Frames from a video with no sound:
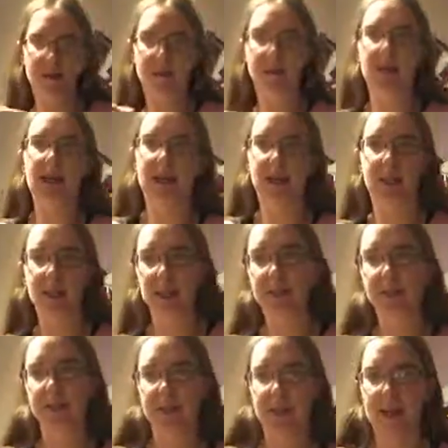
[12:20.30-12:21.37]
to feel
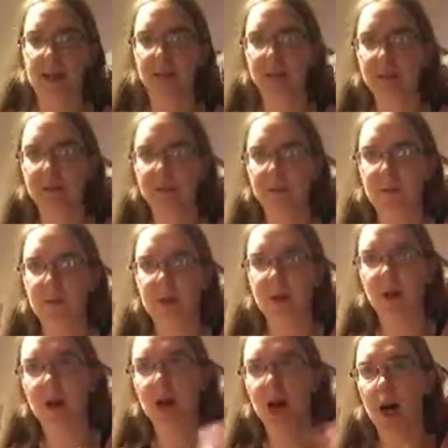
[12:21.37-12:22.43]
anxious now,
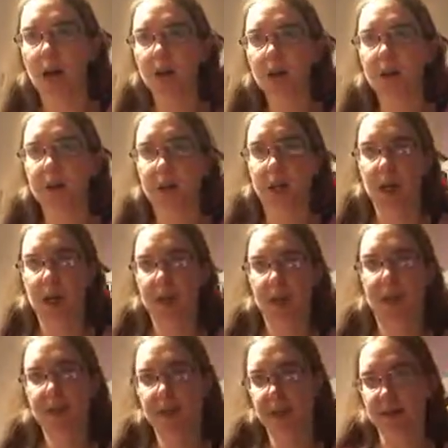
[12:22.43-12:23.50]
I will start
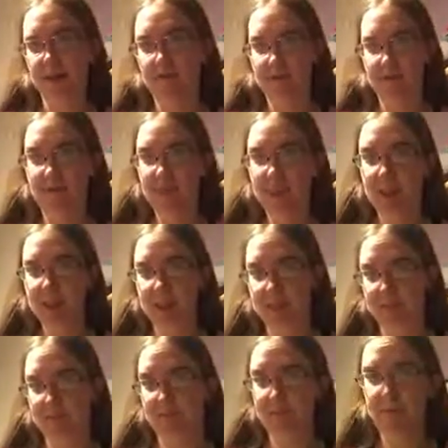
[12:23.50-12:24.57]
to stim
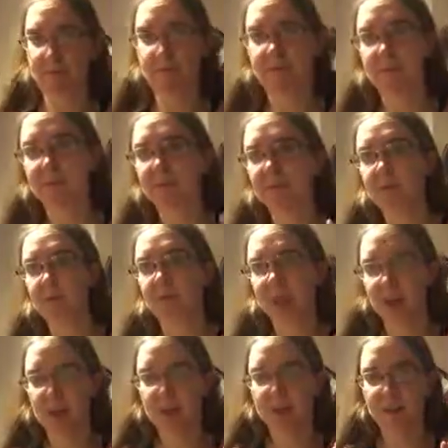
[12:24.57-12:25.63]
physically.
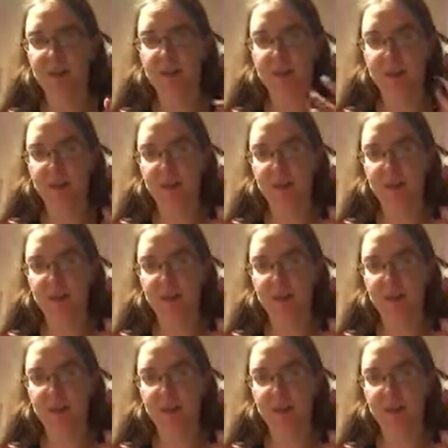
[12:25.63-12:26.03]
So